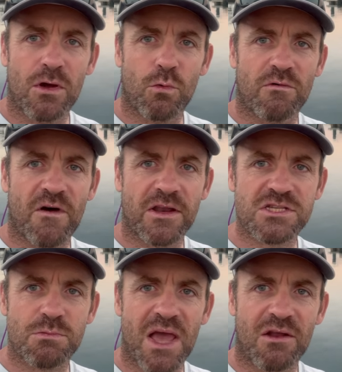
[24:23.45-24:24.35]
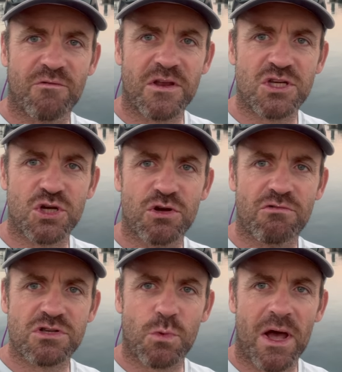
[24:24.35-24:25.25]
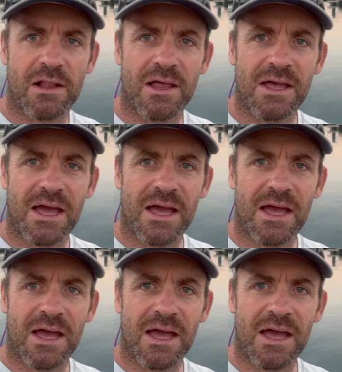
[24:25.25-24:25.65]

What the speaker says: we're finding some yellowfin tuna as well.